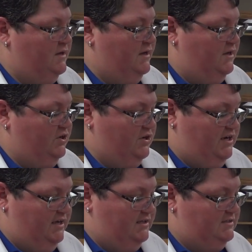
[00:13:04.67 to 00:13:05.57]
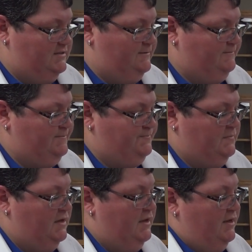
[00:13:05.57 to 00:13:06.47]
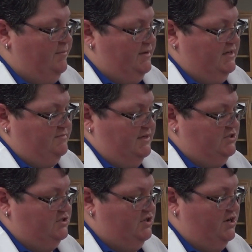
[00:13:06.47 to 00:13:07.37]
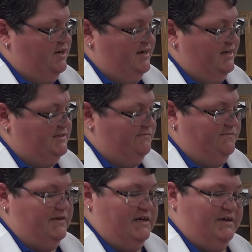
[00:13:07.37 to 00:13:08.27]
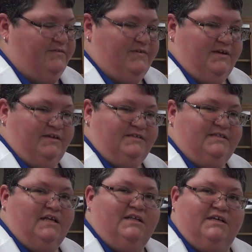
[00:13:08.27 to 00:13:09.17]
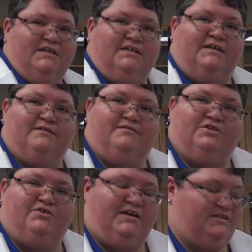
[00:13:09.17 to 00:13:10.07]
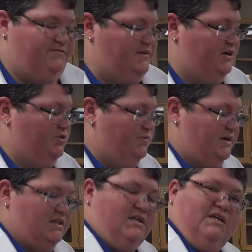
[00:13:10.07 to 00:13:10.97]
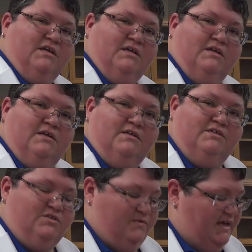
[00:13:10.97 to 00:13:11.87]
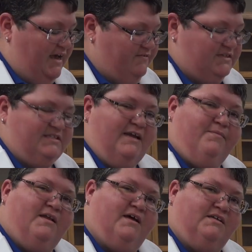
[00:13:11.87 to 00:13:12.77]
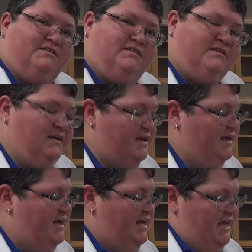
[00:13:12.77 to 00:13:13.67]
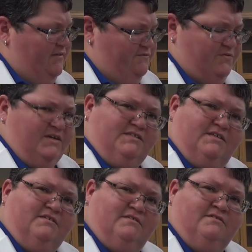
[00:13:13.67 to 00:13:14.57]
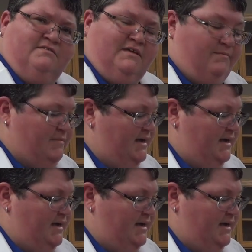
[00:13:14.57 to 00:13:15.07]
ingredients, because messenger RNA is very, very delicate and it degrades very quickly. So we have to stabilize it and freeze it at